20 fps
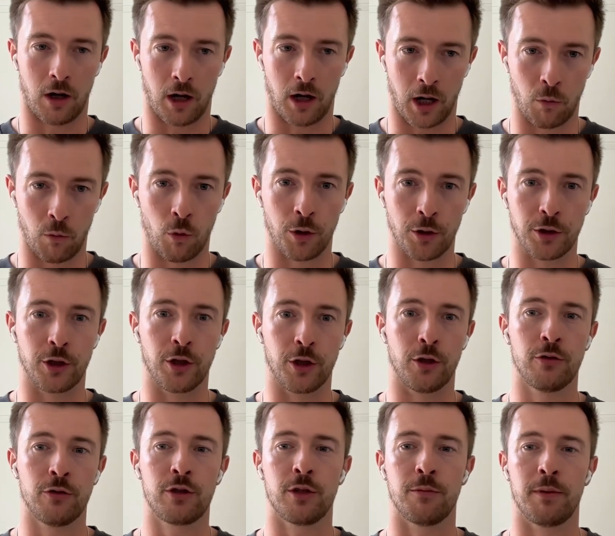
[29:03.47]
I want
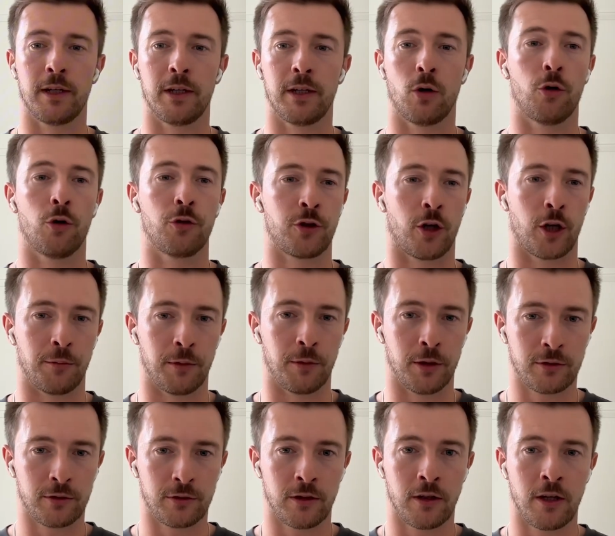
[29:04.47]
you to be
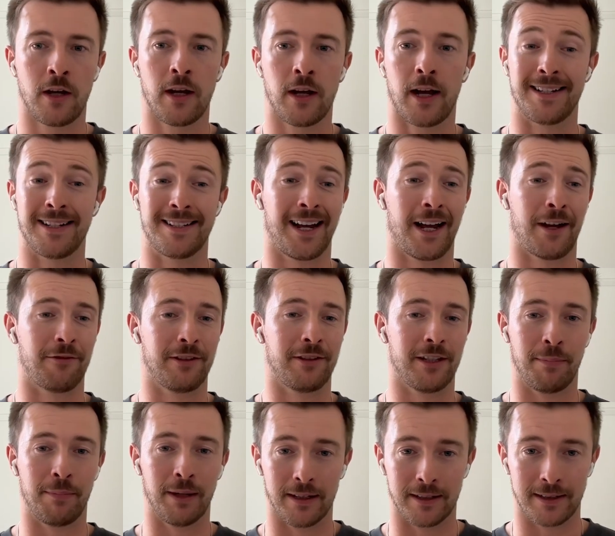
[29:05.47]
autonomous and to have
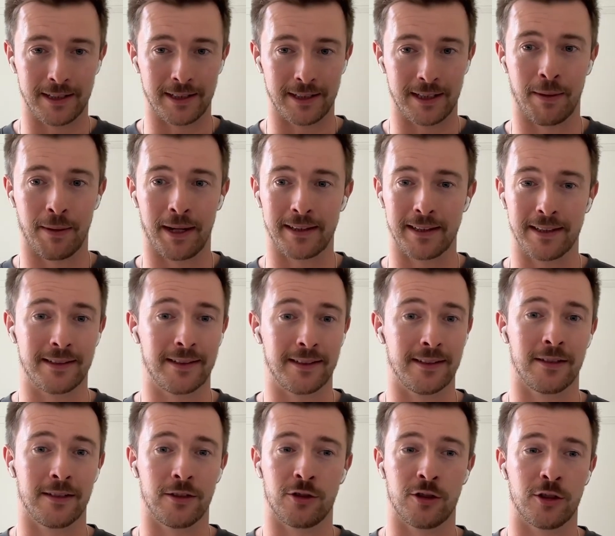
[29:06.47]
the ability to make these
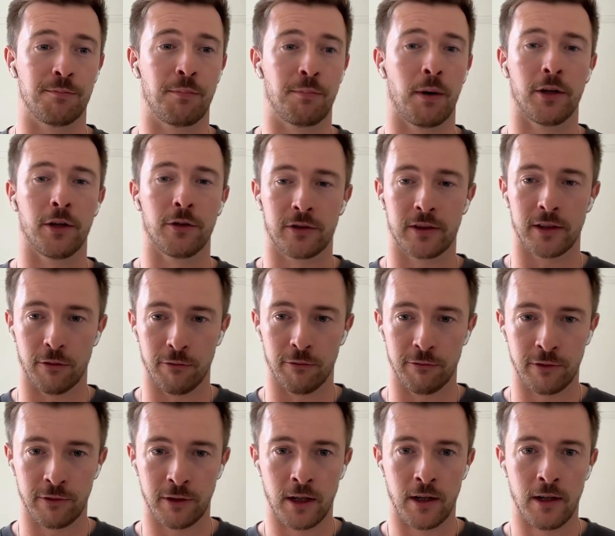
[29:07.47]
decisions by
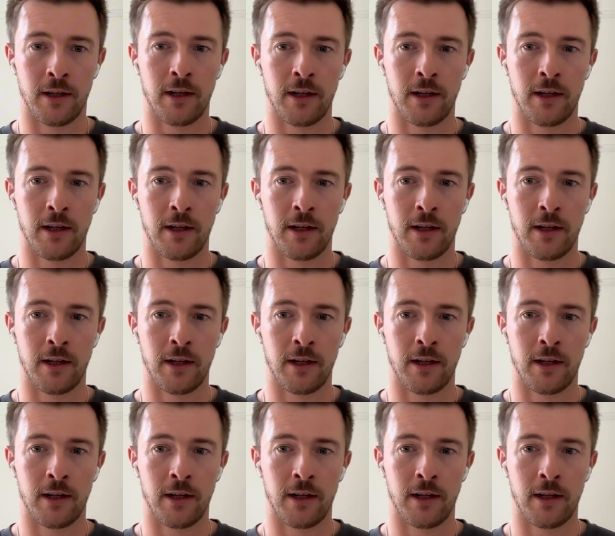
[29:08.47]
yourself.